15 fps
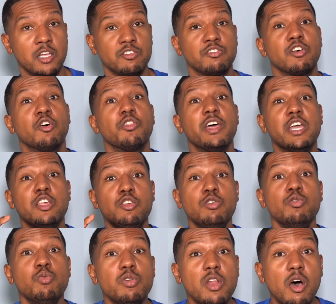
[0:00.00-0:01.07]
So that
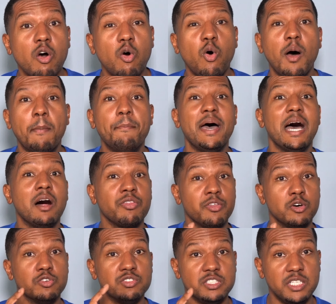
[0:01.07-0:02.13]
you know about
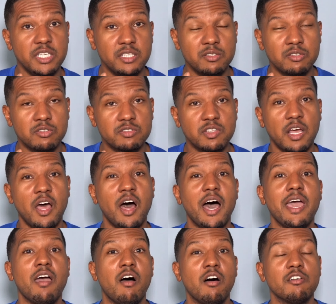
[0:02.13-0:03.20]
those deals,
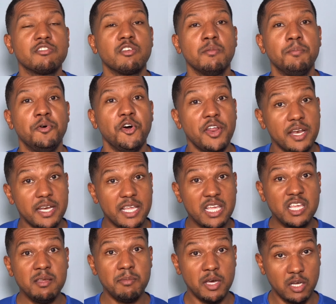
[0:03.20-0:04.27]
I also put an
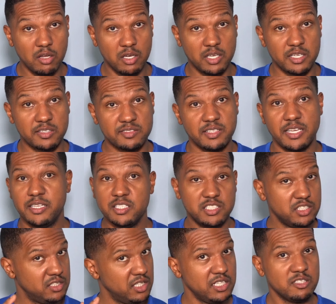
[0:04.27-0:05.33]
email list, and it's
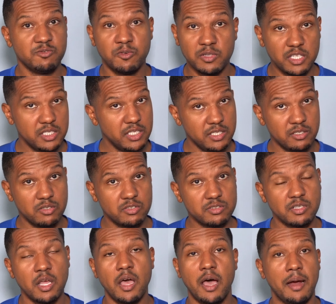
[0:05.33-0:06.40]
just for the
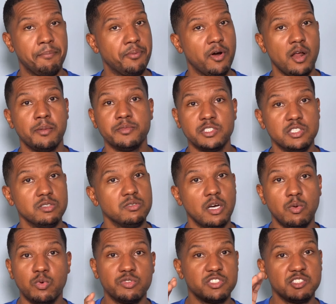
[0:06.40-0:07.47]
deals. I promise you I
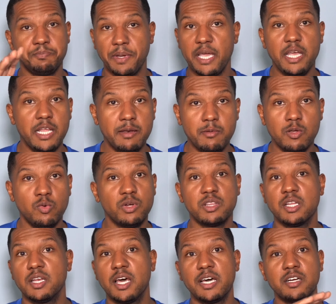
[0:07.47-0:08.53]
won't spam you with
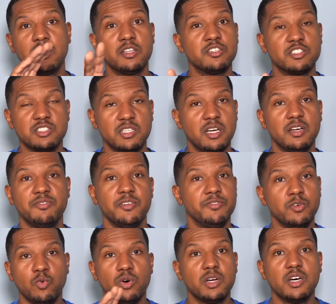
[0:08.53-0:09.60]
a lot of other stuff. If
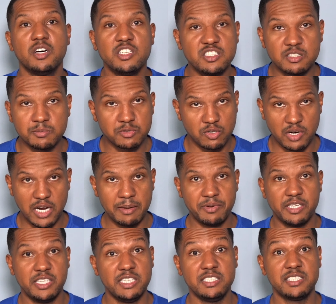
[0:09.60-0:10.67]
you wanna unsubscribe at
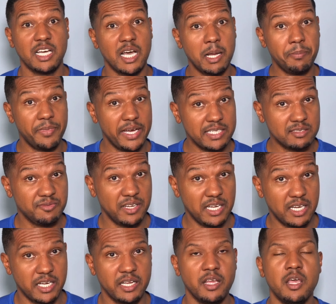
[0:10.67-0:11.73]
any time, that's
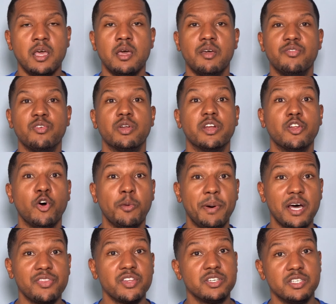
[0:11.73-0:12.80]
fine. If you wanna know
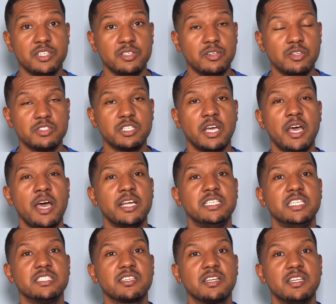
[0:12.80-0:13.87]
about the deals,
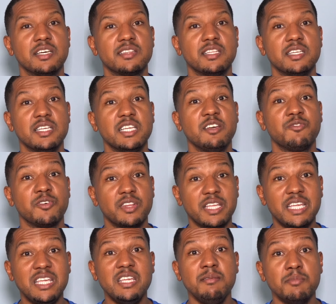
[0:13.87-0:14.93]
just click the link for the
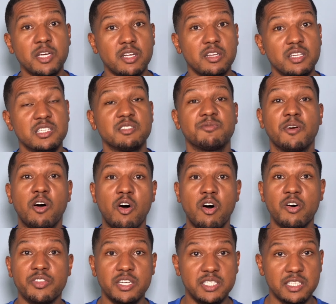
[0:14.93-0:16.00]
email list for
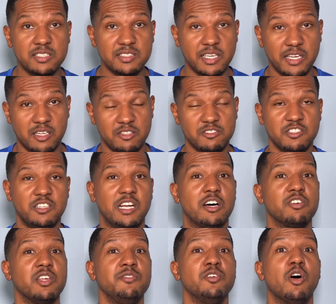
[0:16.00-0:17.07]
all the discounts, and I'll
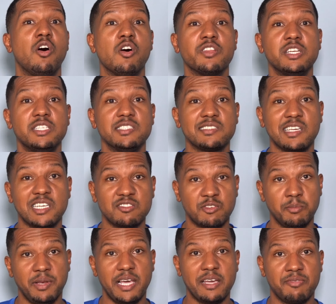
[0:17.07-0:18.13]
give you all the discounts for
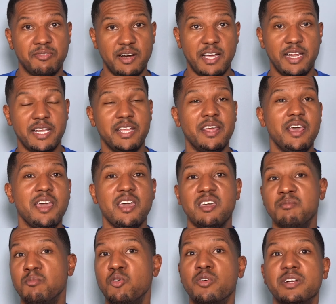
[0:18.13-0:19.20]
Black Friday
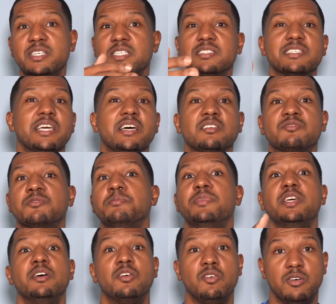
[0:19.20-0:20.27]
and more discounts from
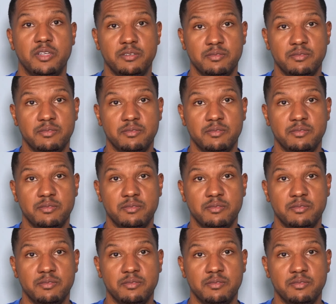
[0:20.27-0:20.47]
then on.